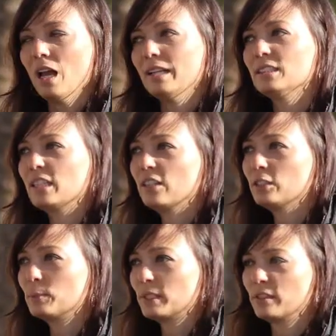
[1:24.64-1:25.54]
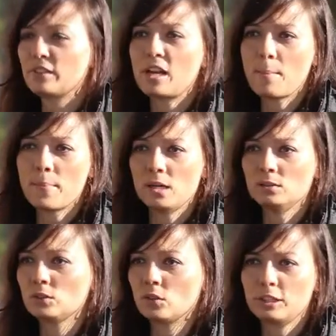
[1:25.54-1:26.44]
And is there a specific
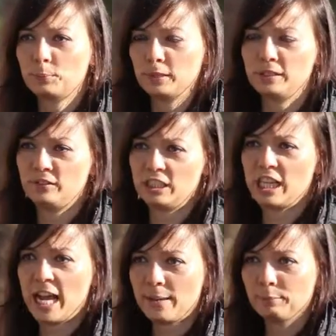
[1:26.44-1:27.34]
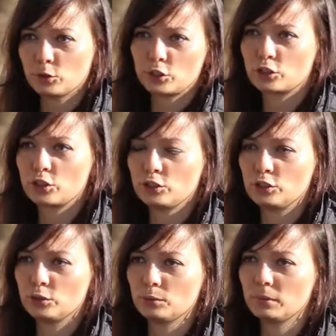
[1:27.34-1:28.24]
amount or a specific time you should
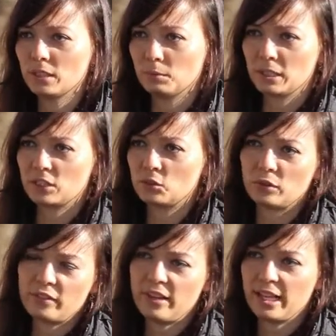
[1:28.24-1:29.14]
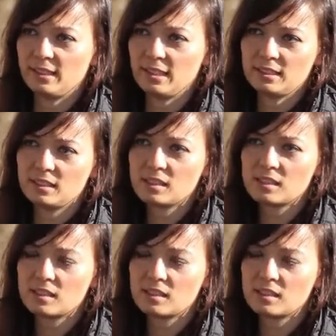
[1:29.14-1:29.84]
consume the omega-3 fatty acids?